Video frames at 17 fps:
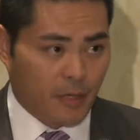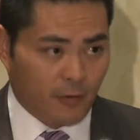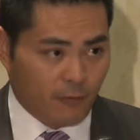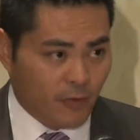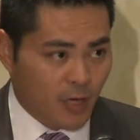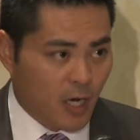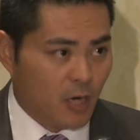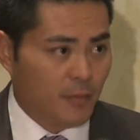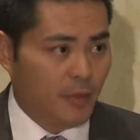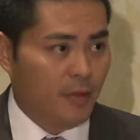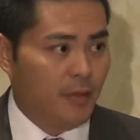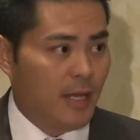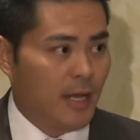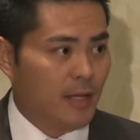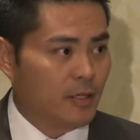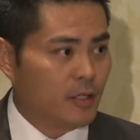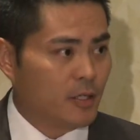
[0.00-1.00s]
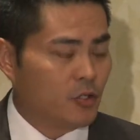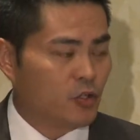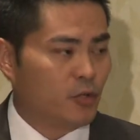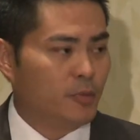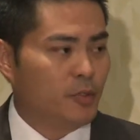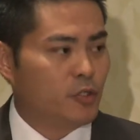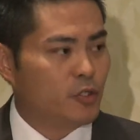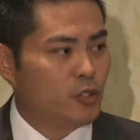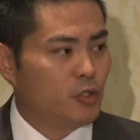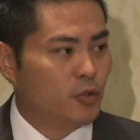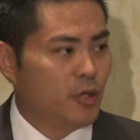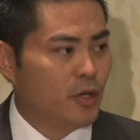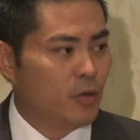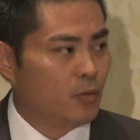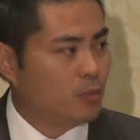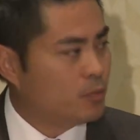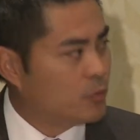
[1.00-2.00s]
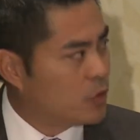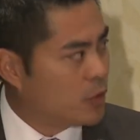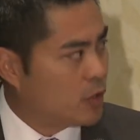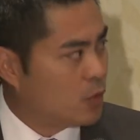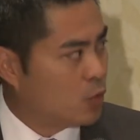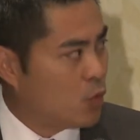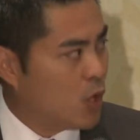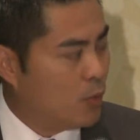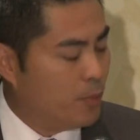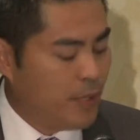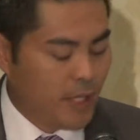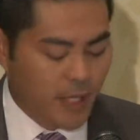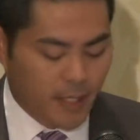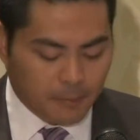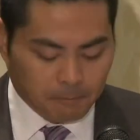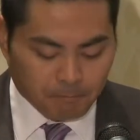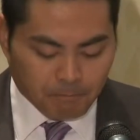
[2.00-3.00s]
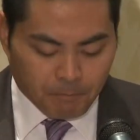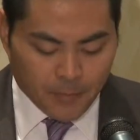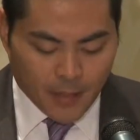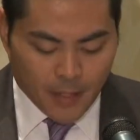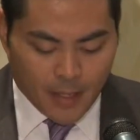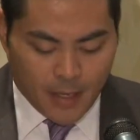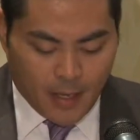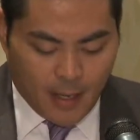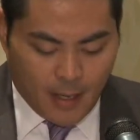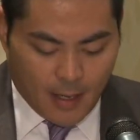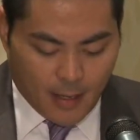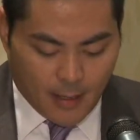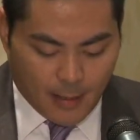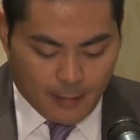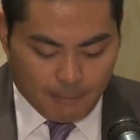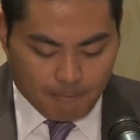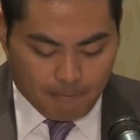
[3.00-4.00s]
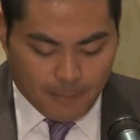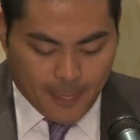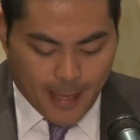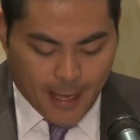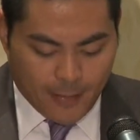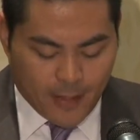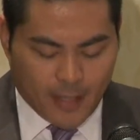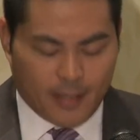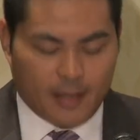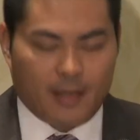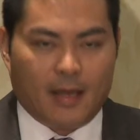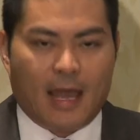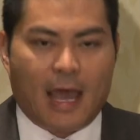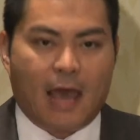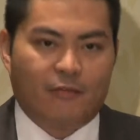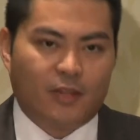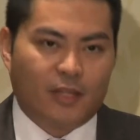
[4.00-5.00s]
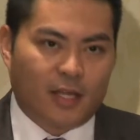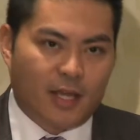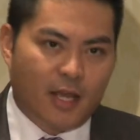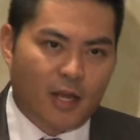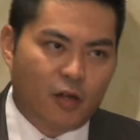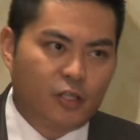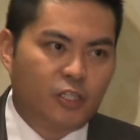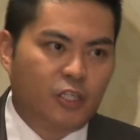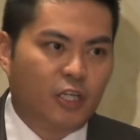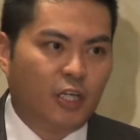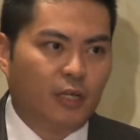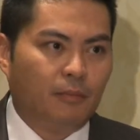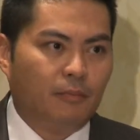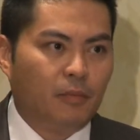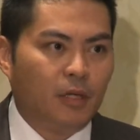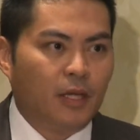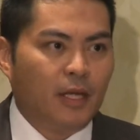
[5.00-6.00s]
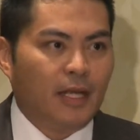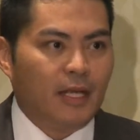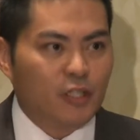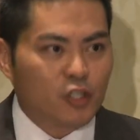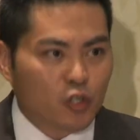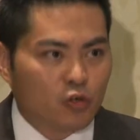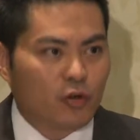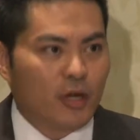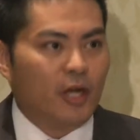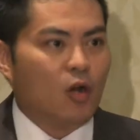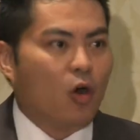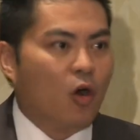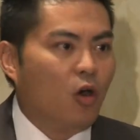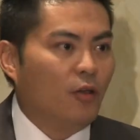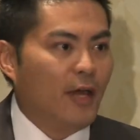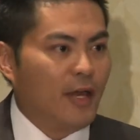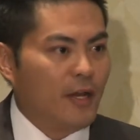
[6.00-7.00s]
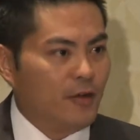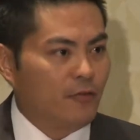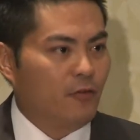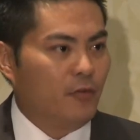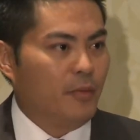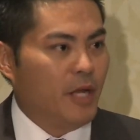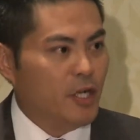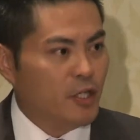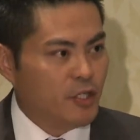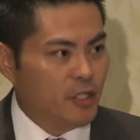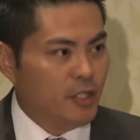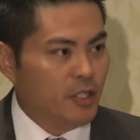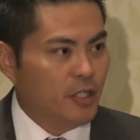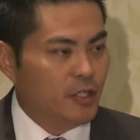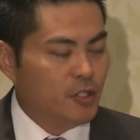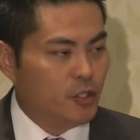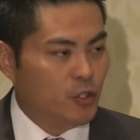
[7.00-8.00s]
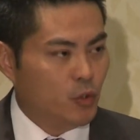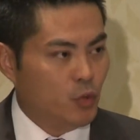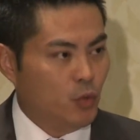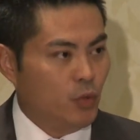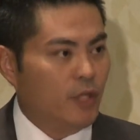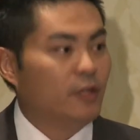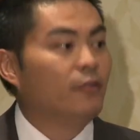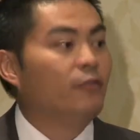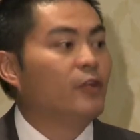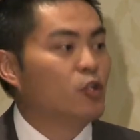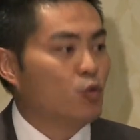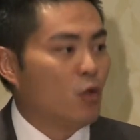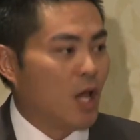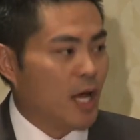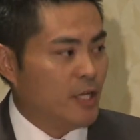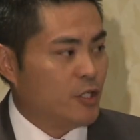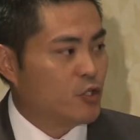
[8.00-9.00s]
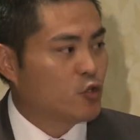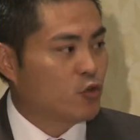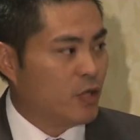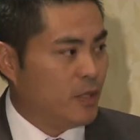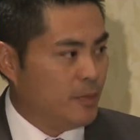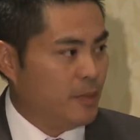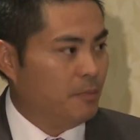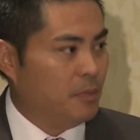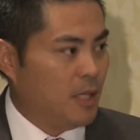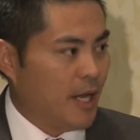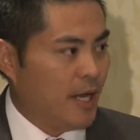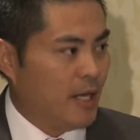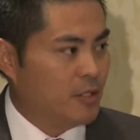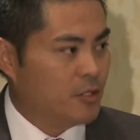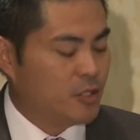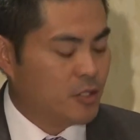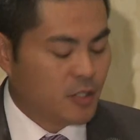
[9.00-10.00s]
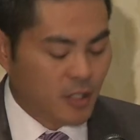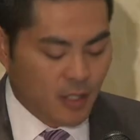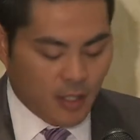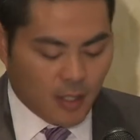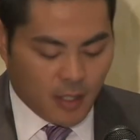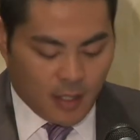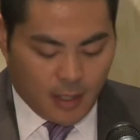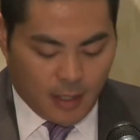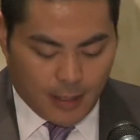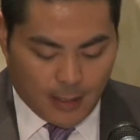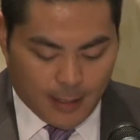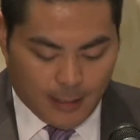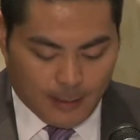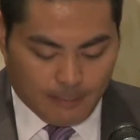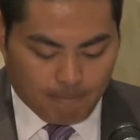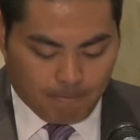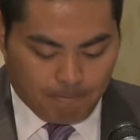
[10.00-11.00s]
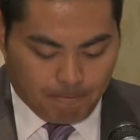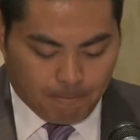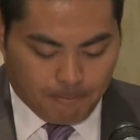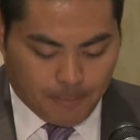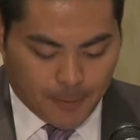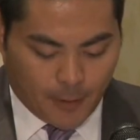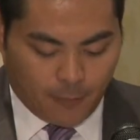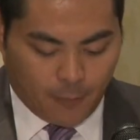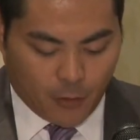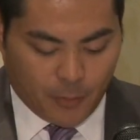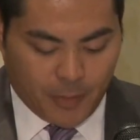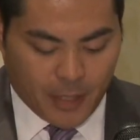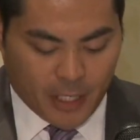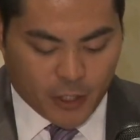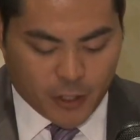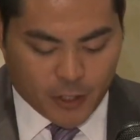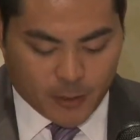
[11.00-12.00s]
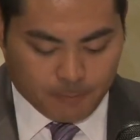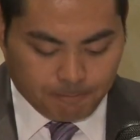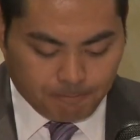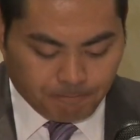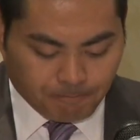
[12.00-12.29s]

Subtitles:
environment that contributes to their well-being, and then having the care team integrate all that information into individualized treatment plans for the patient.